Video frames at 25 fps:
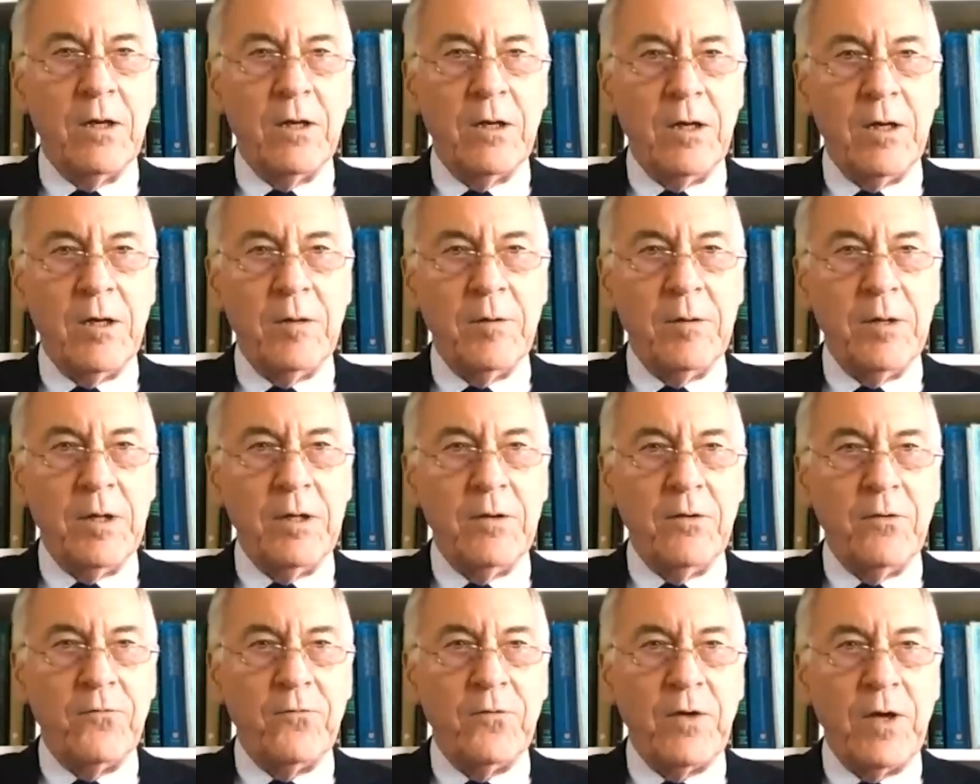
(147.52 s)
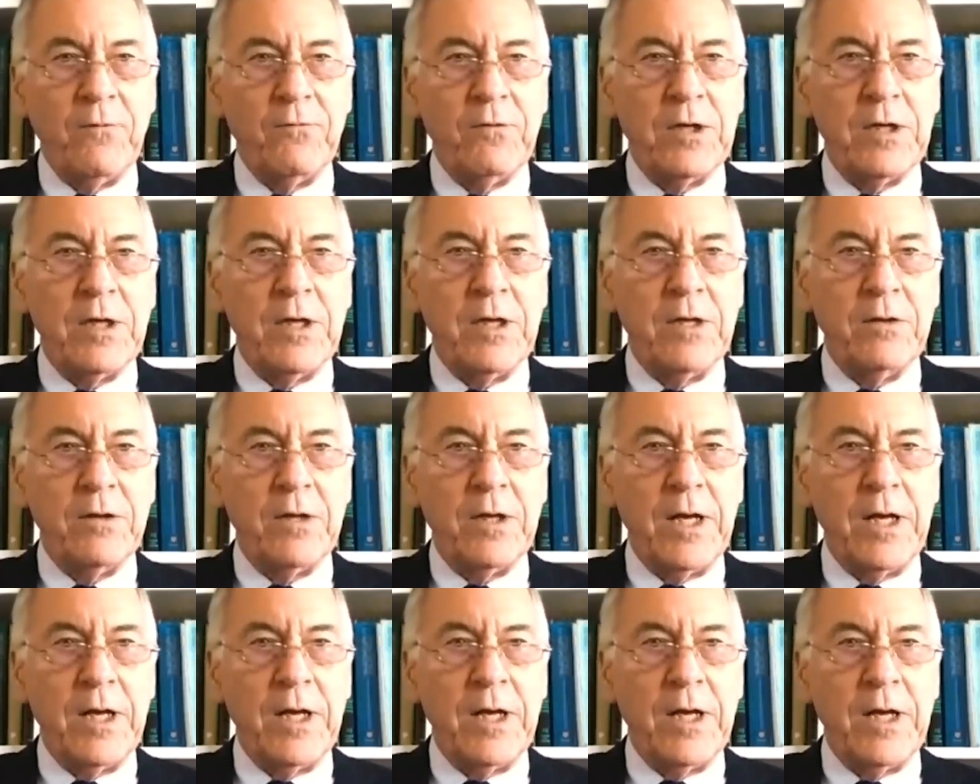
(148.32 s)
uh, in the 17th
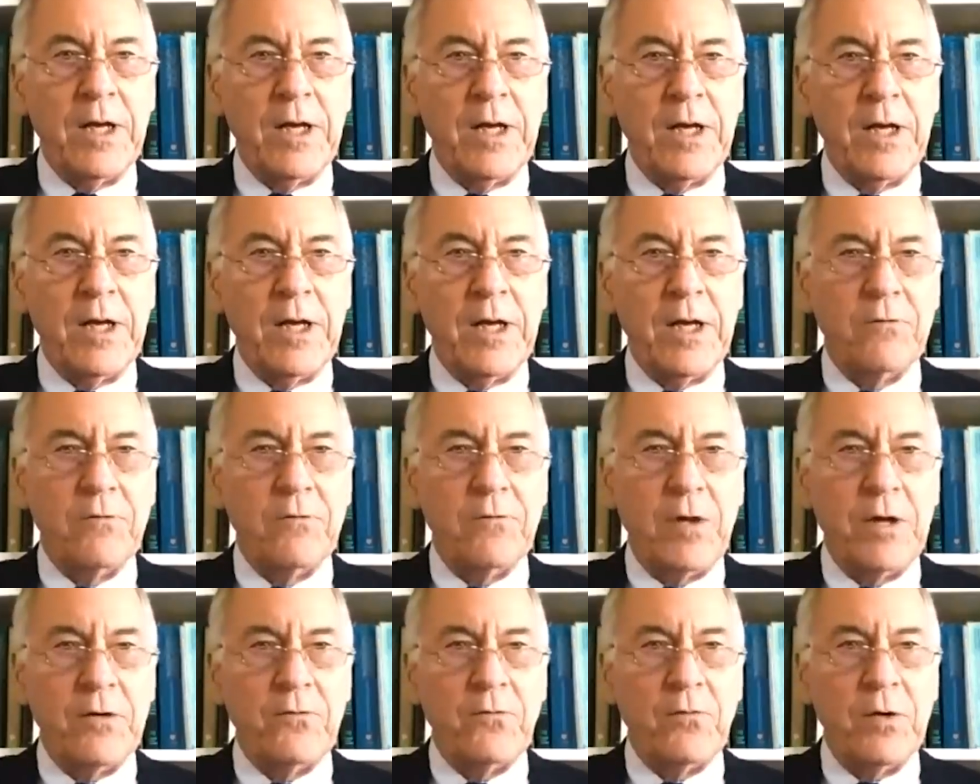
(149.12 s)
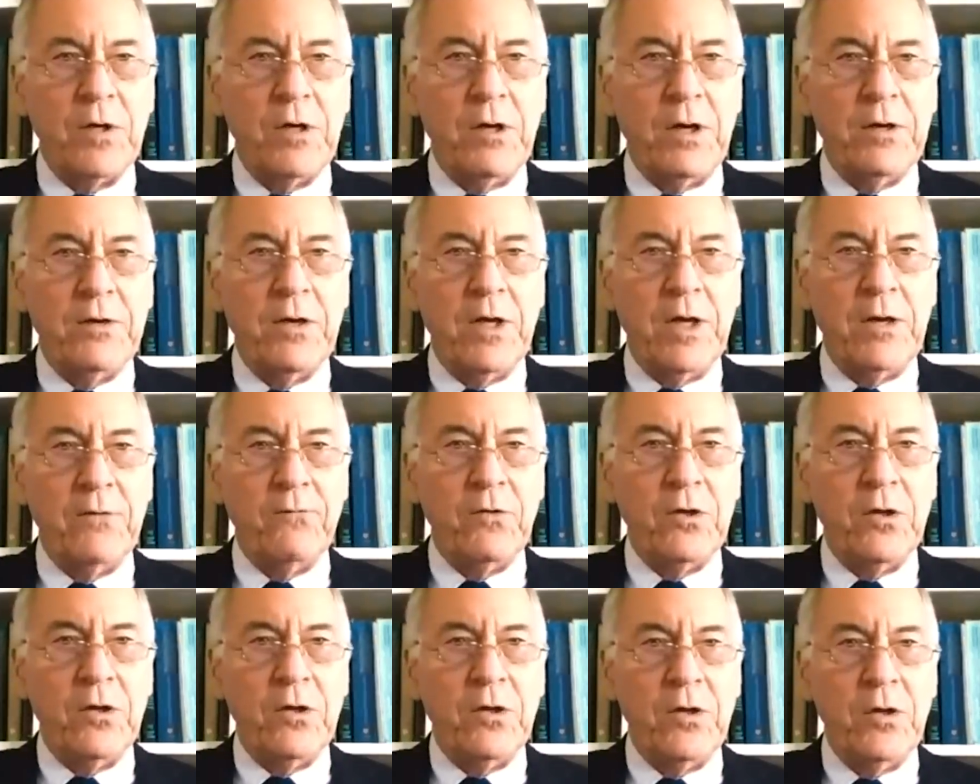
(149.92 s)
and 18th century, you had David
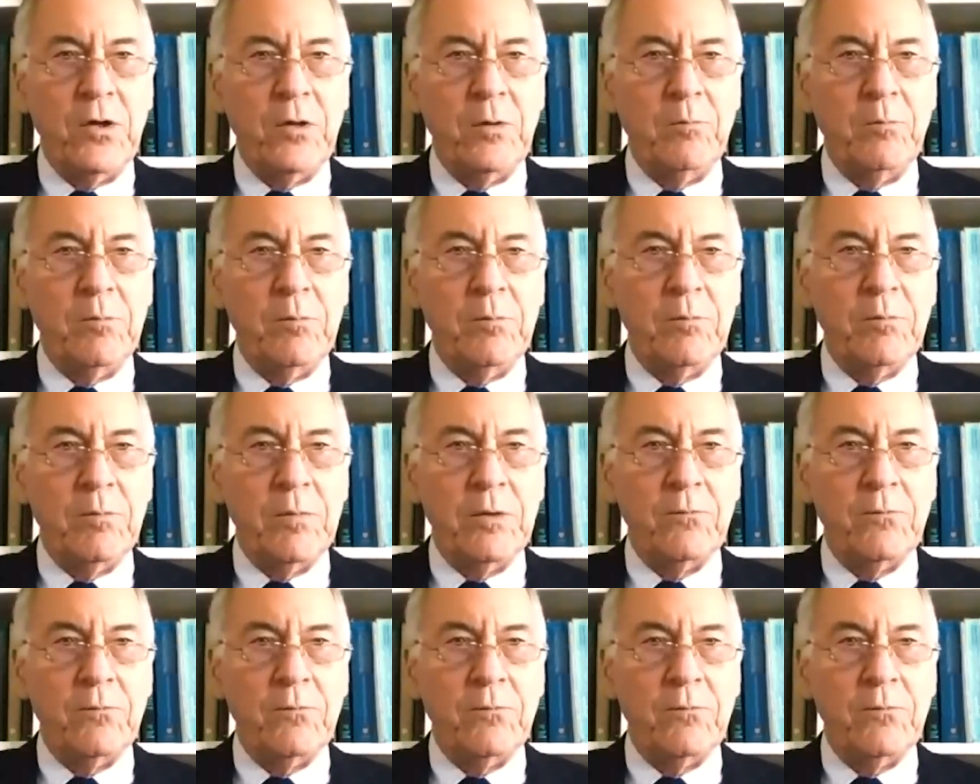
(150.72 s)
Hume,